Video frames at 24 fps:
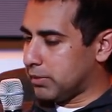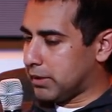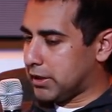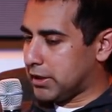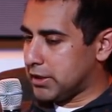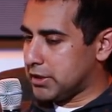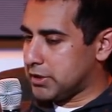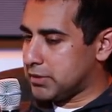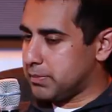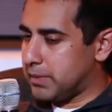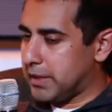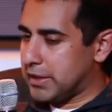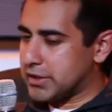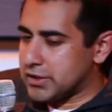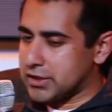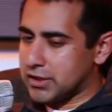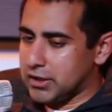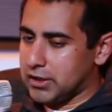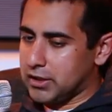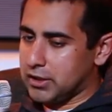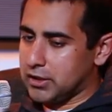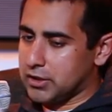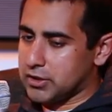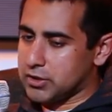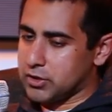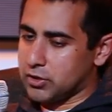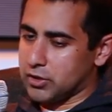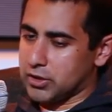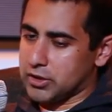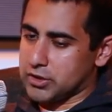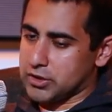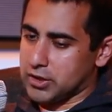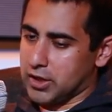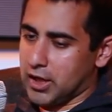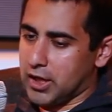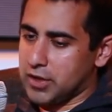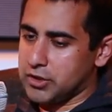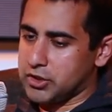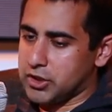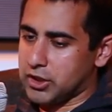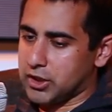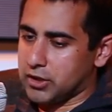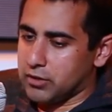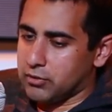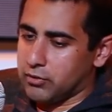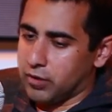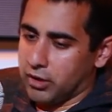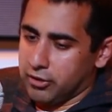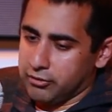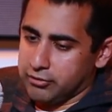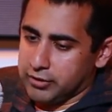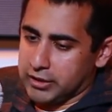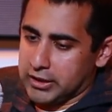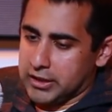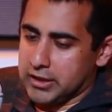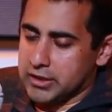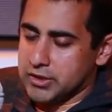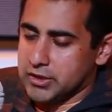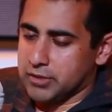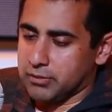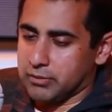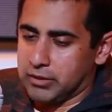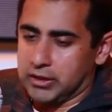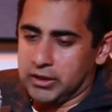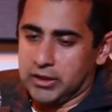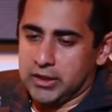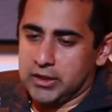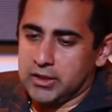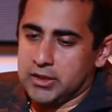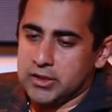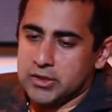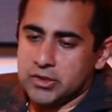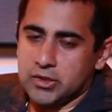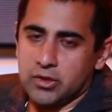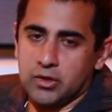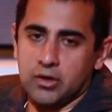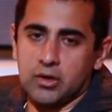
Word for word: because basically Estonia's logic roughly is something like this,